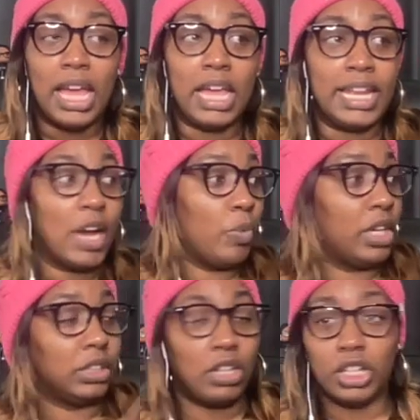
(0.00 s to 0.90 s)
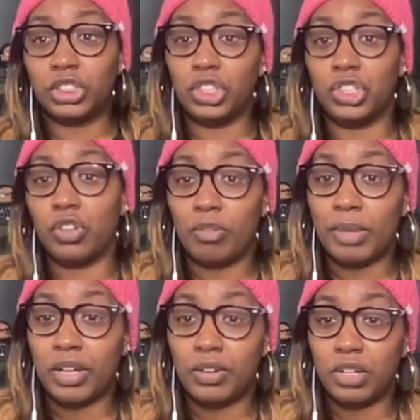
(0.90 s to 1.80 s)
and now we don't lost the sugar
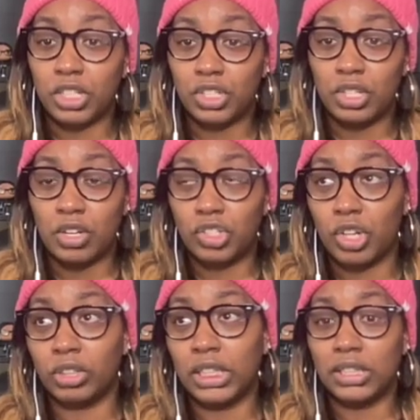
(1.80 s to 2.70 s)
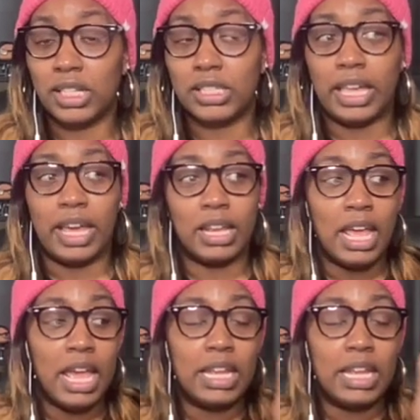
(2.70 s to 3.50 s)
mill because you know Charley lost that.